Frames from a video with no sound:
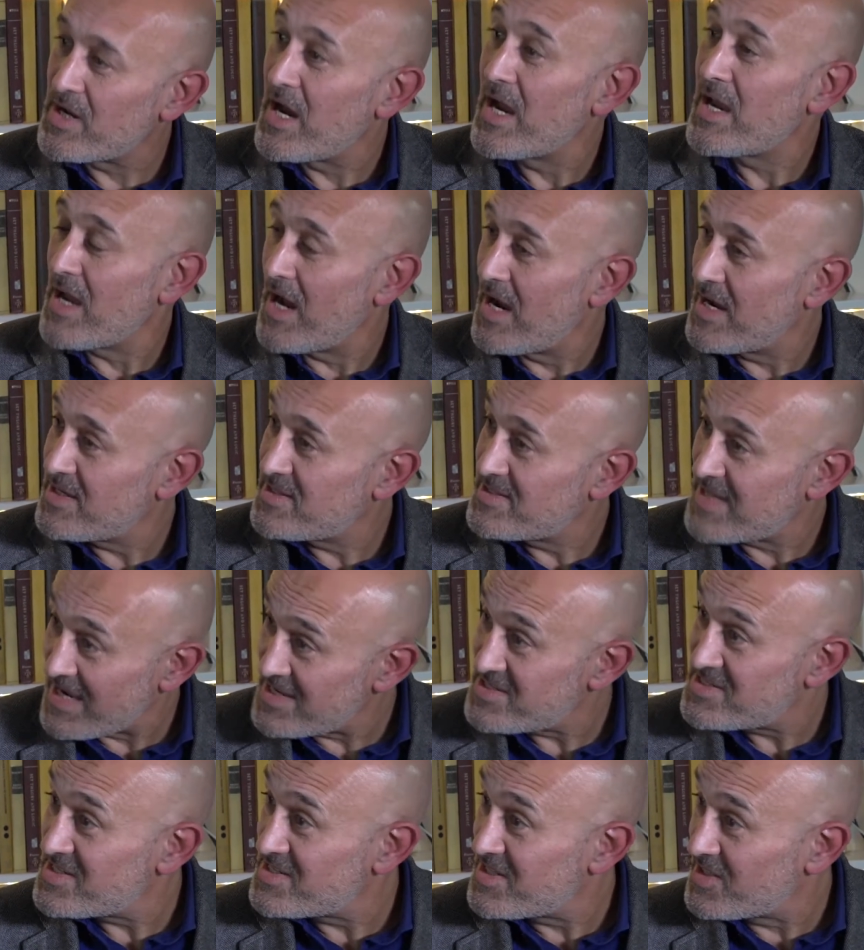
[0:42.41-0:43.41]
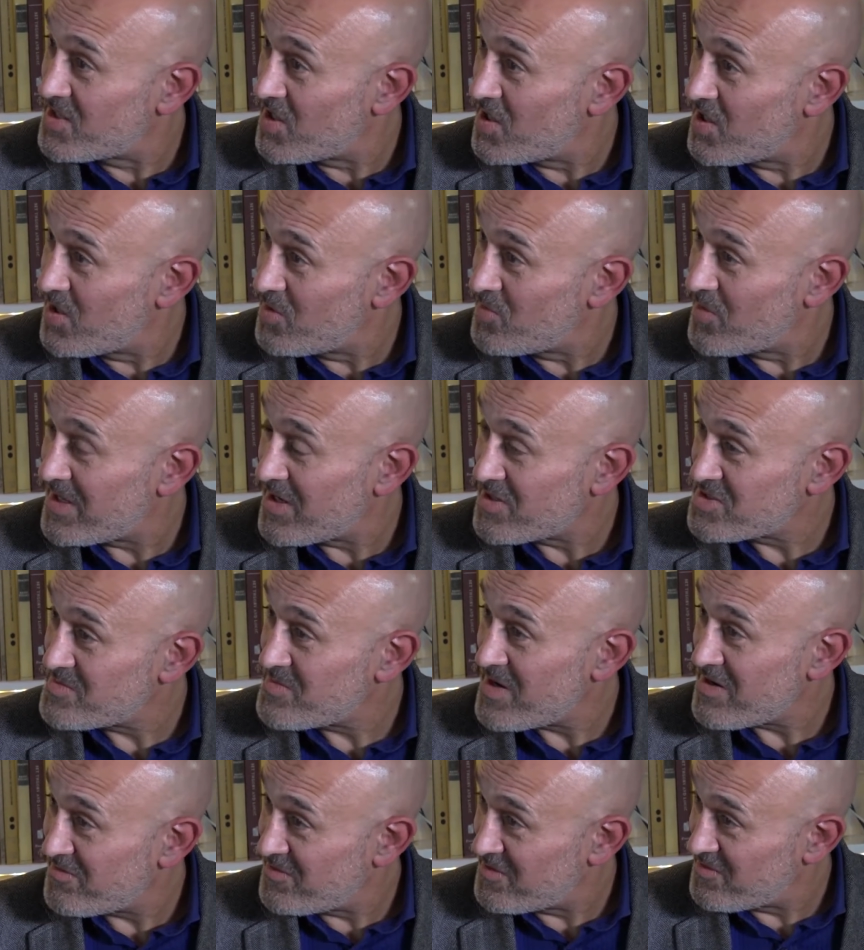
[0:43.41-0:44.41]
I dated a girl when I was
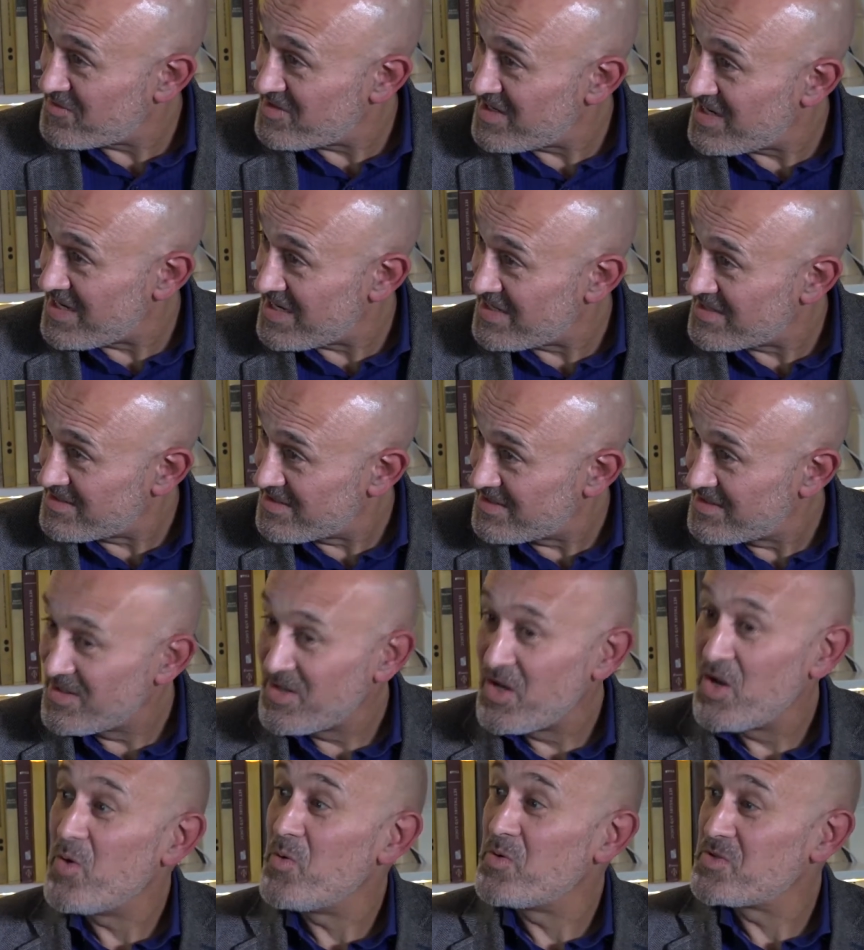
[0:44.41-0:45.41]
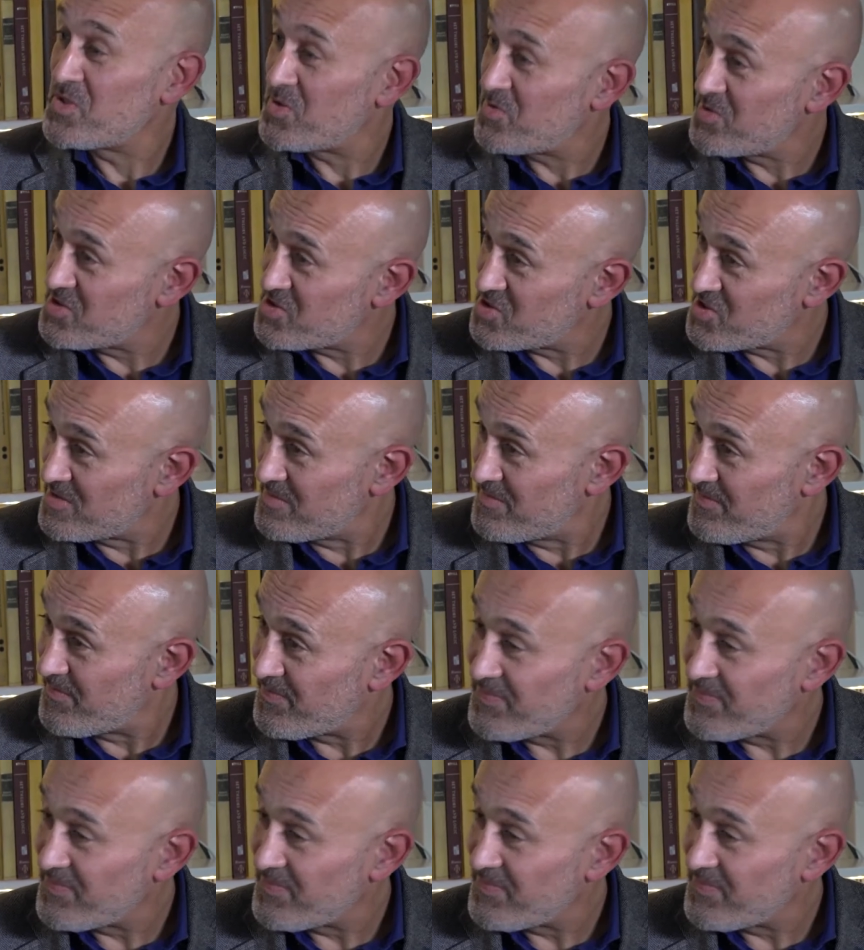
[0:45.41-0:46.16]
about 15 who was a Christian.